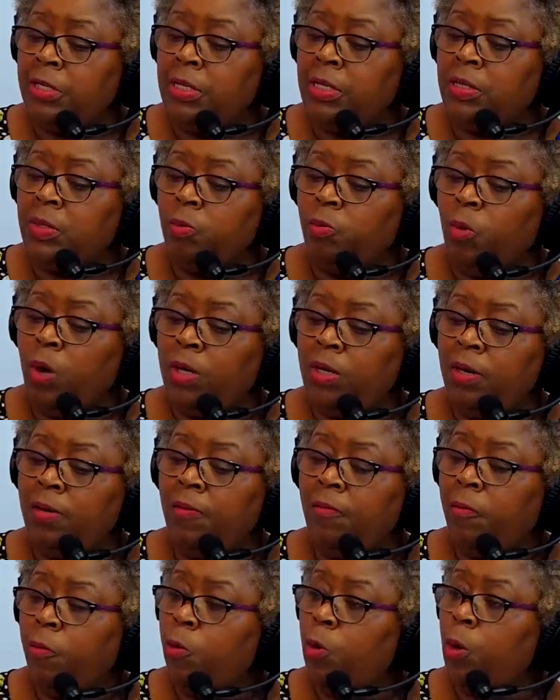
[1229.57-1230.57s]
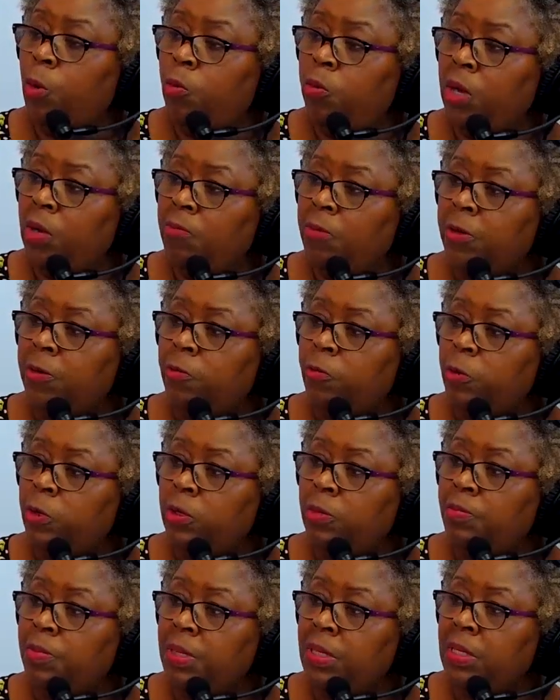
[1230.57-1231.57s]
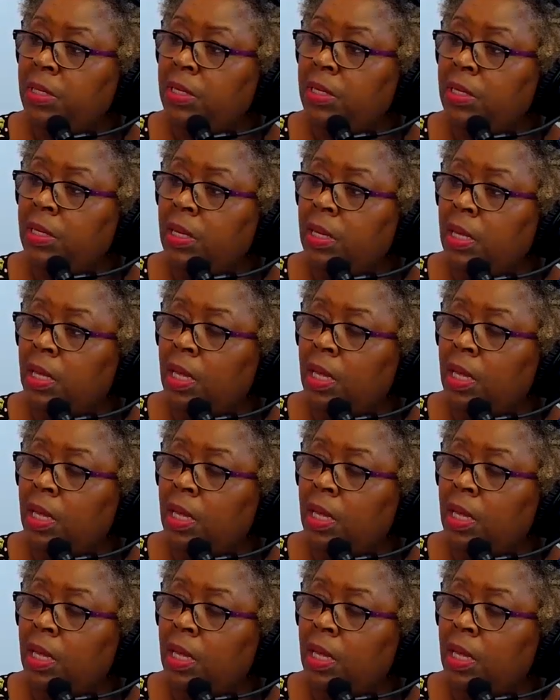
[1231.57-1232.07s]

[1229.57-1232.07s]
is 1 in 4 women will be